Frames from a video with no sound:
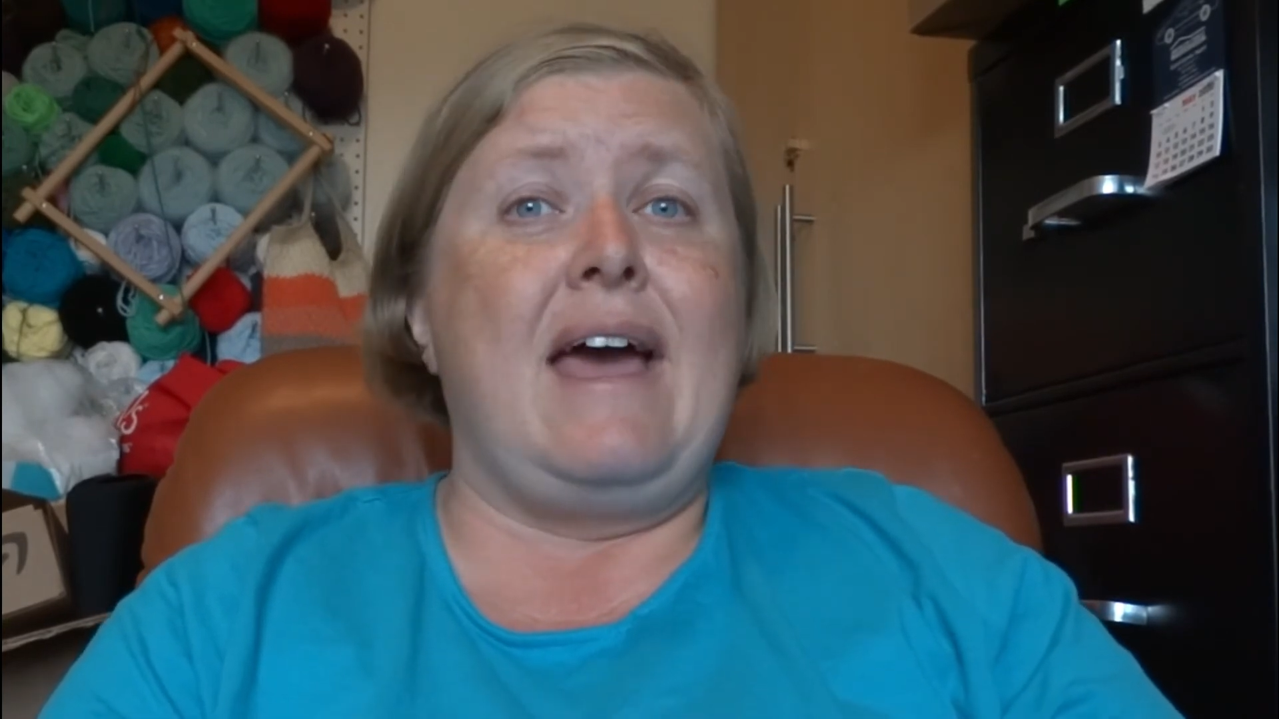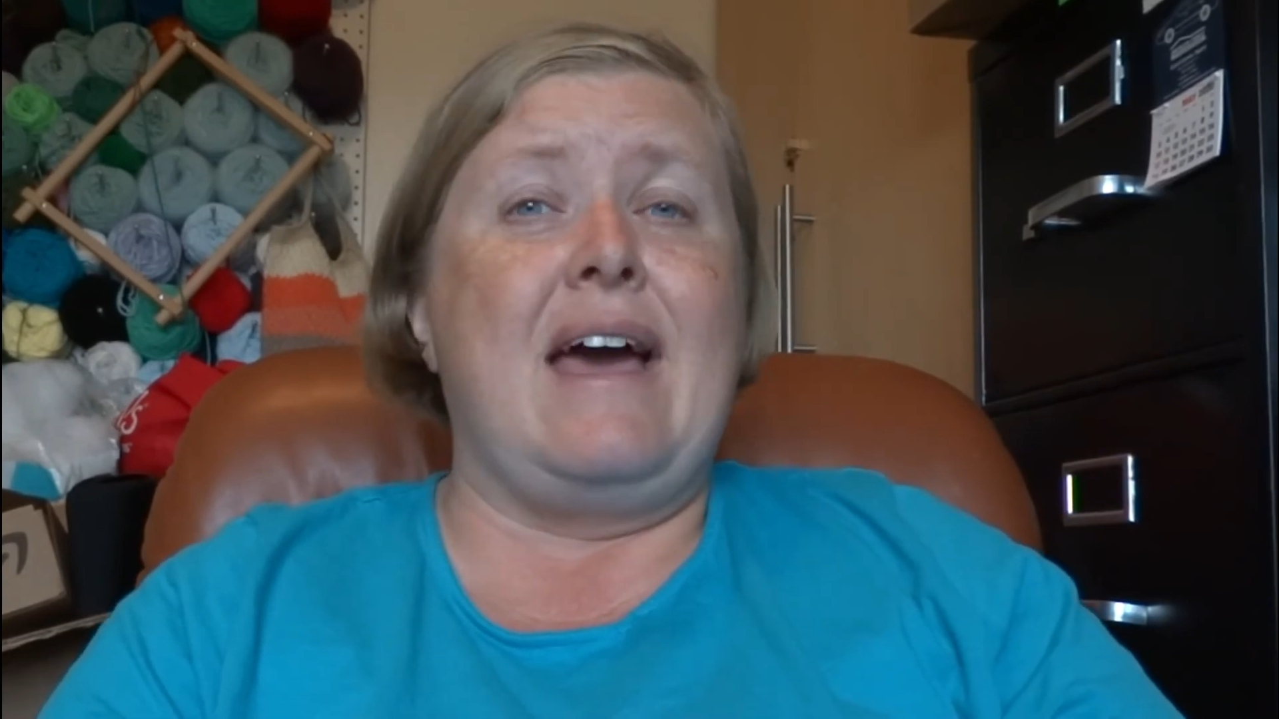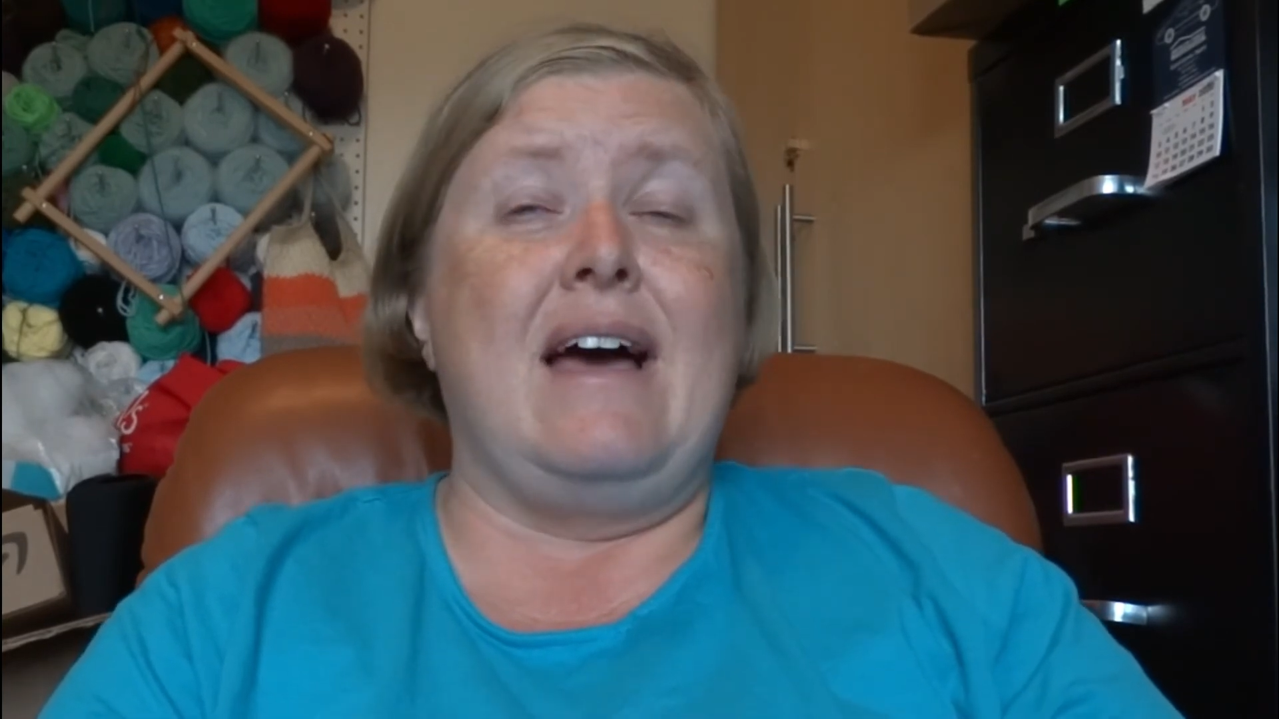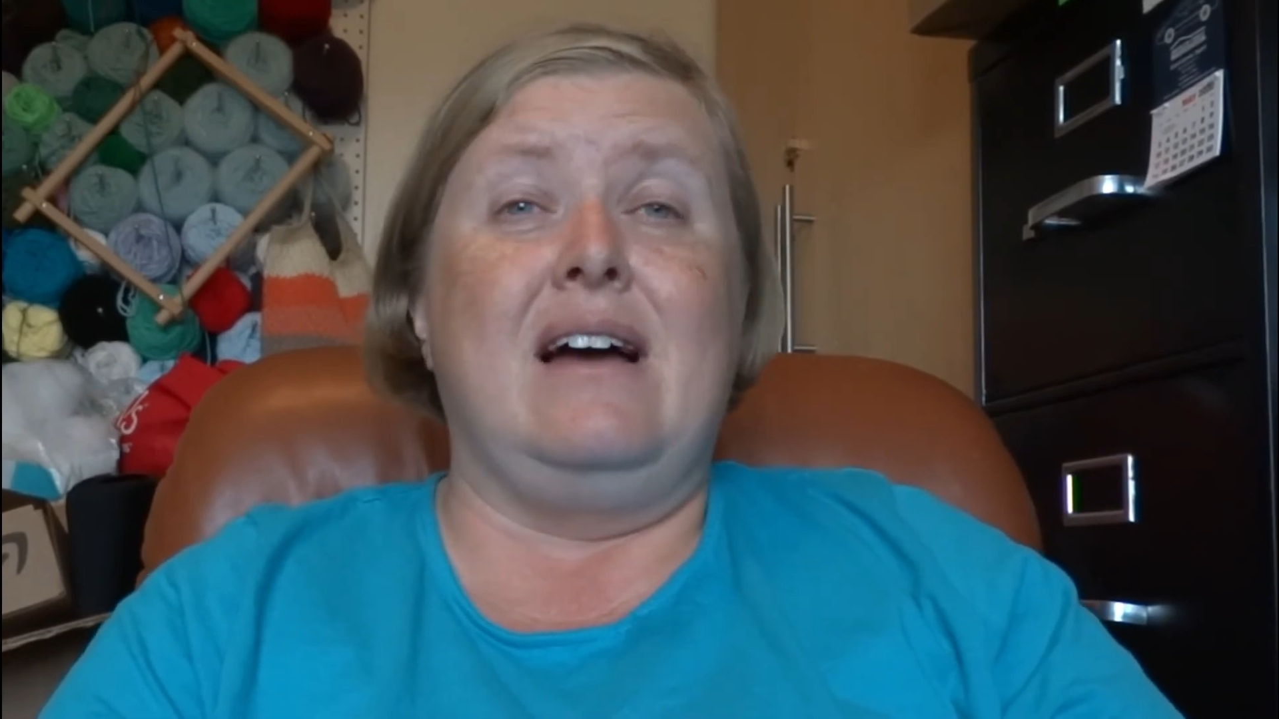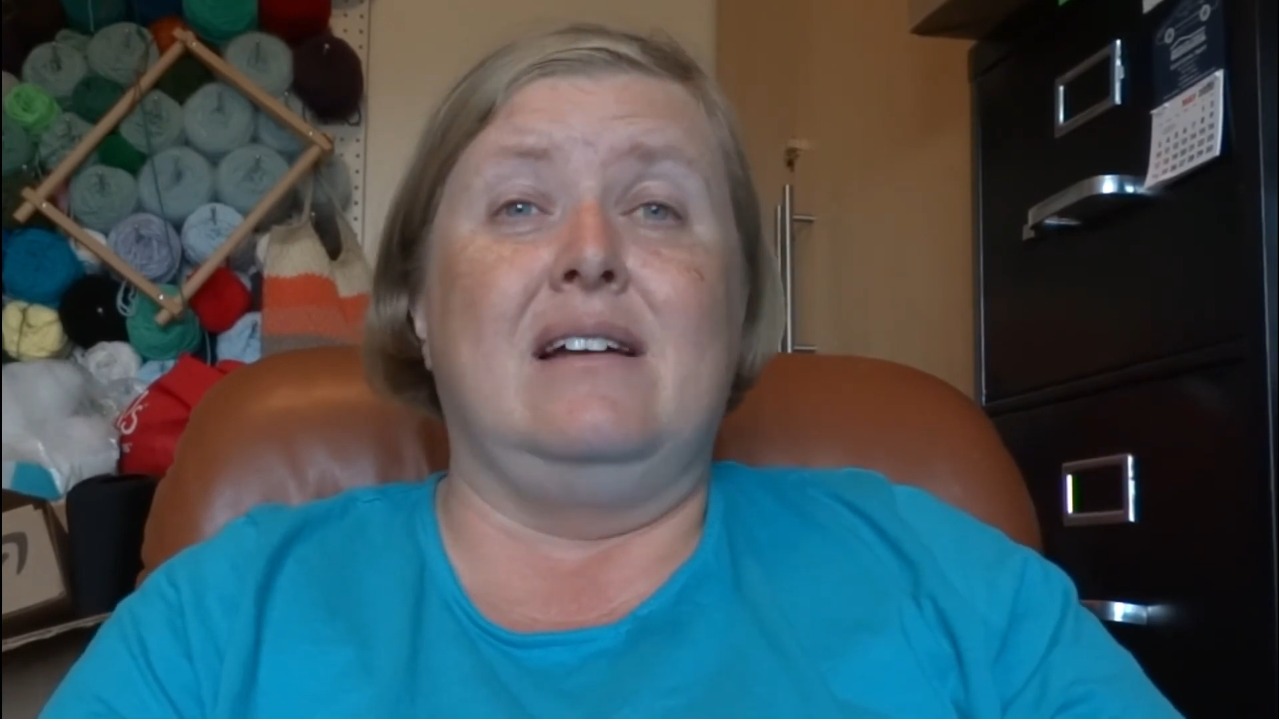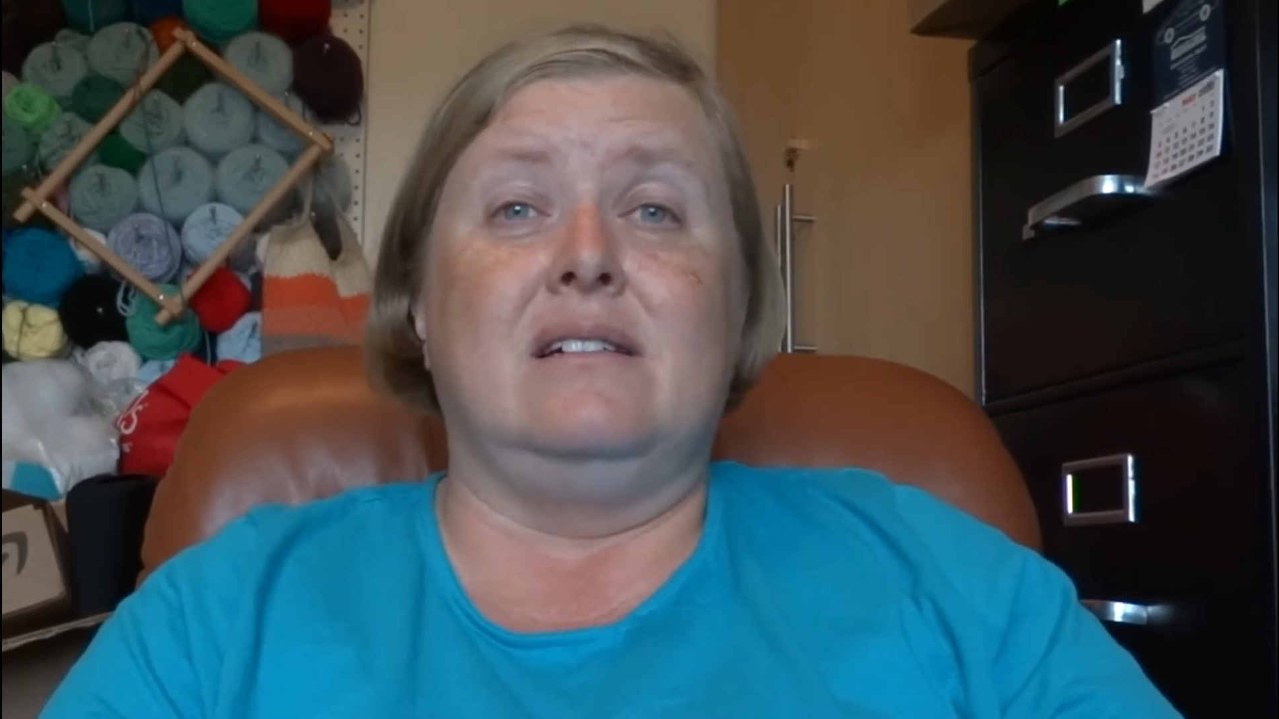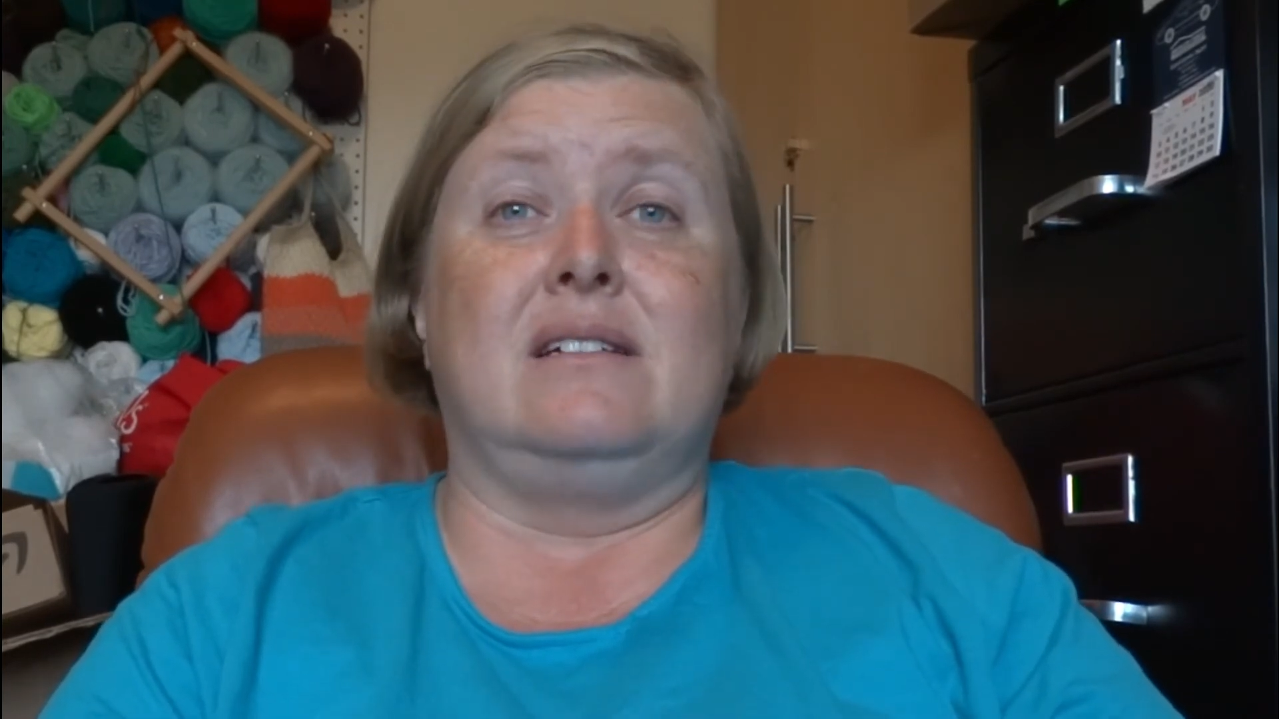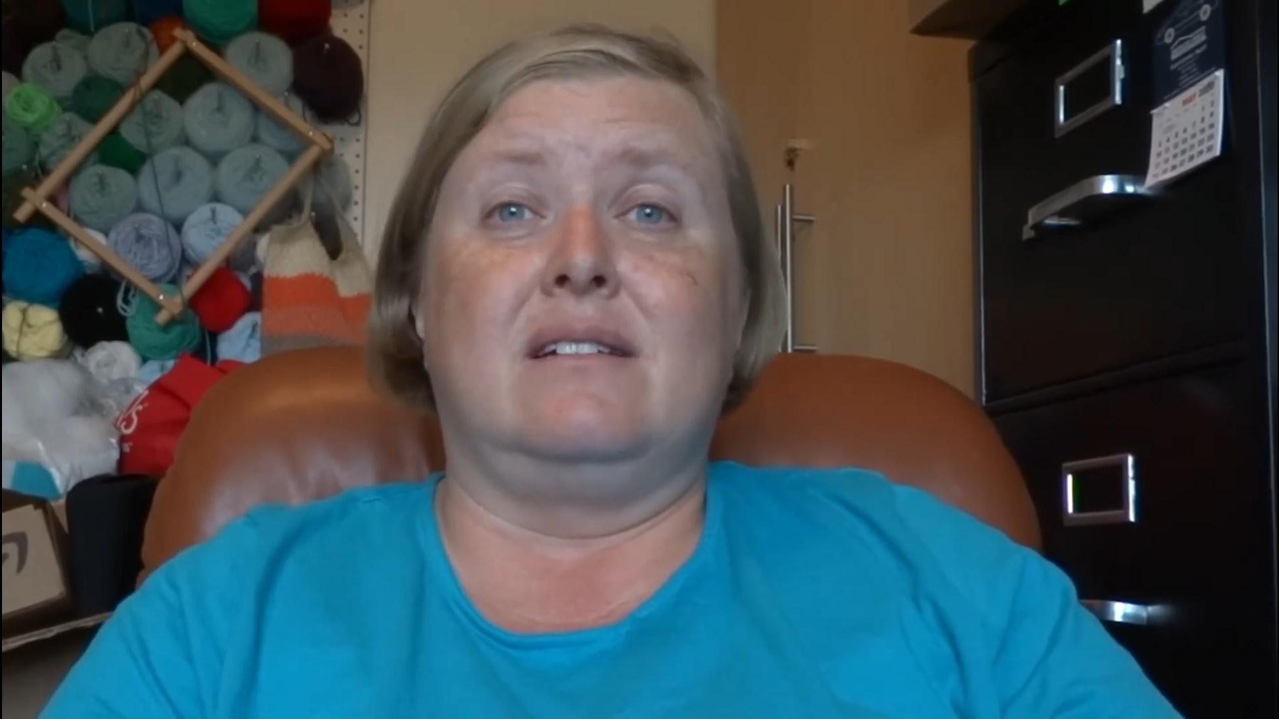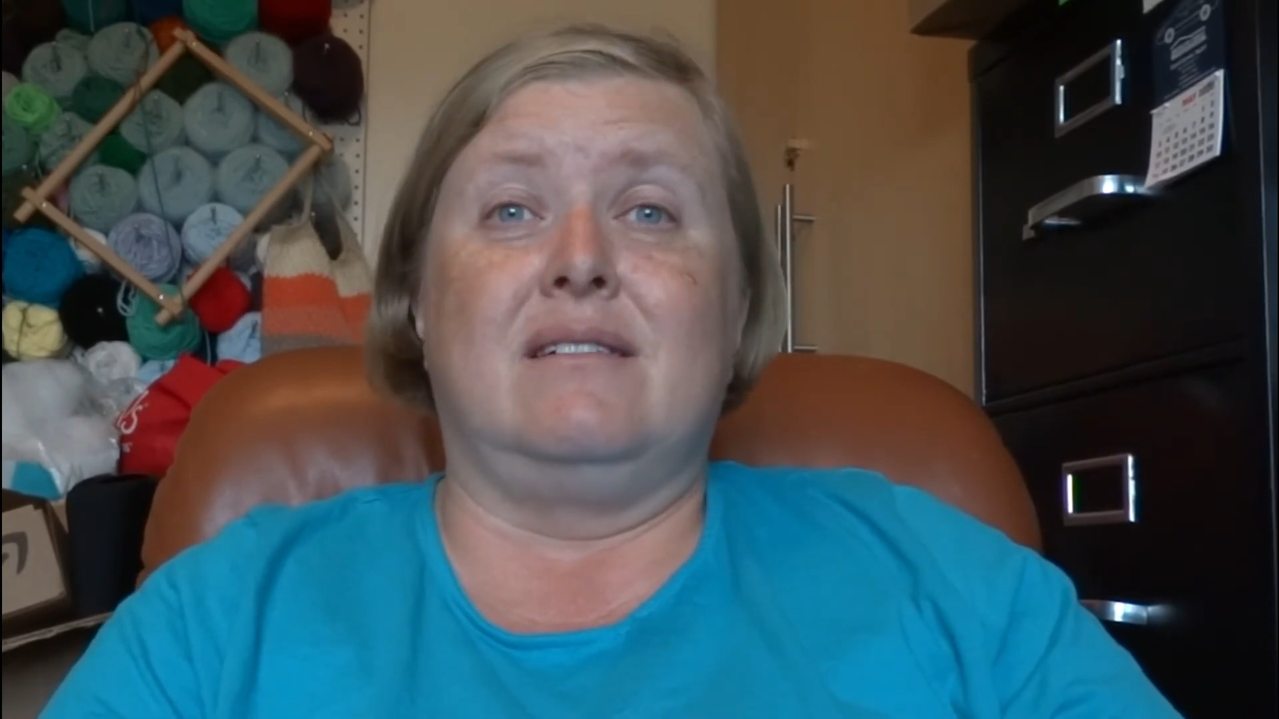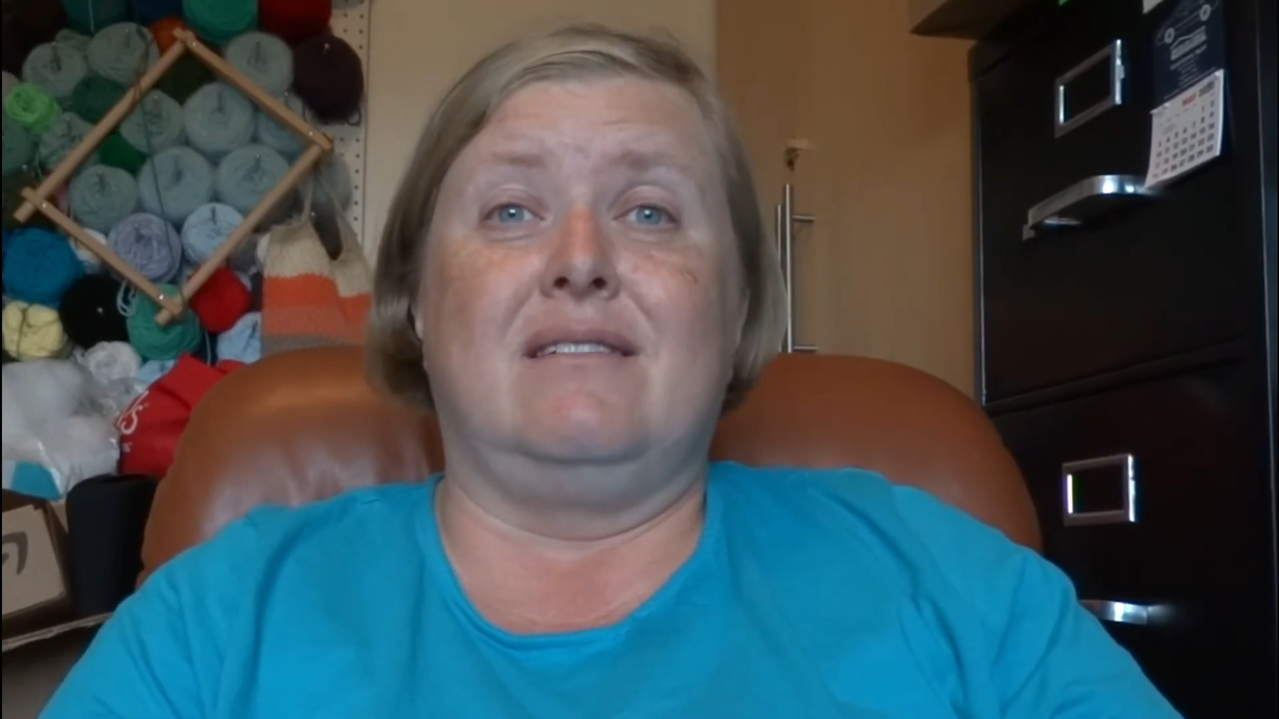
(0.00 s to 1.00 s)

and